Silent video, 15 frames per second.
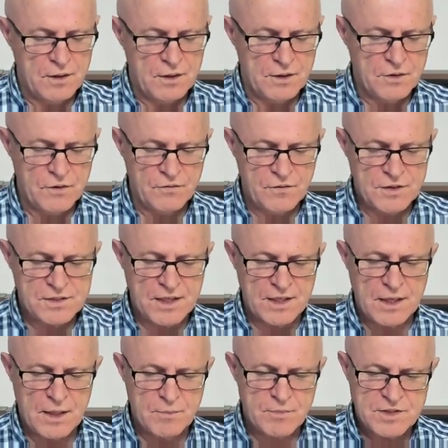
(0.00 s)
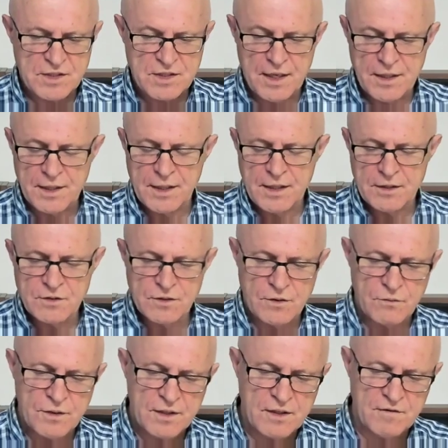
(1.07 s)
university campus heading out to the
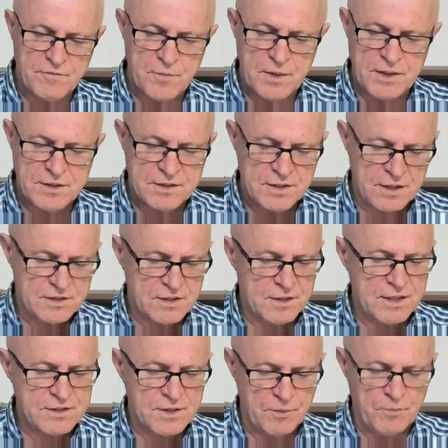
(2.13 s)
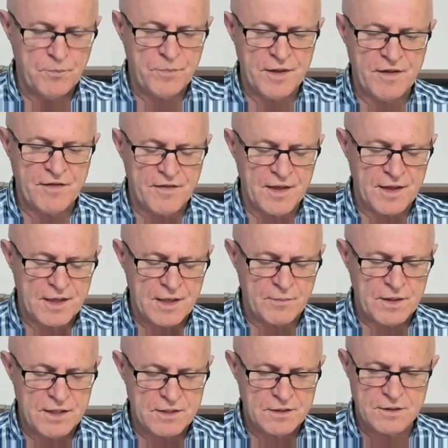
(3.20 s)
Redcliffe Peninsula. So that's a big thing
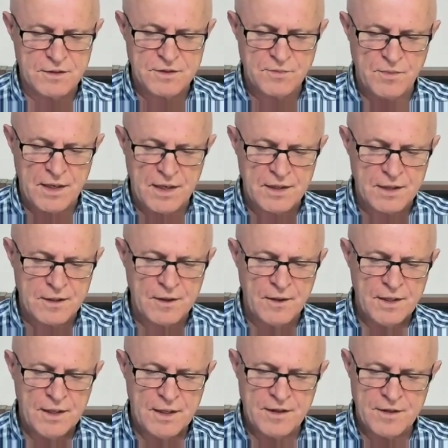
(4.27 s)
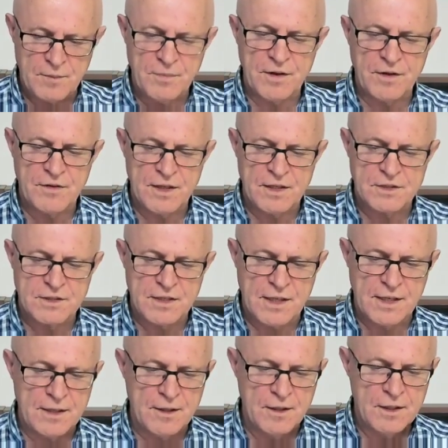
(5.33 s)
coming into this market. Another big thing is the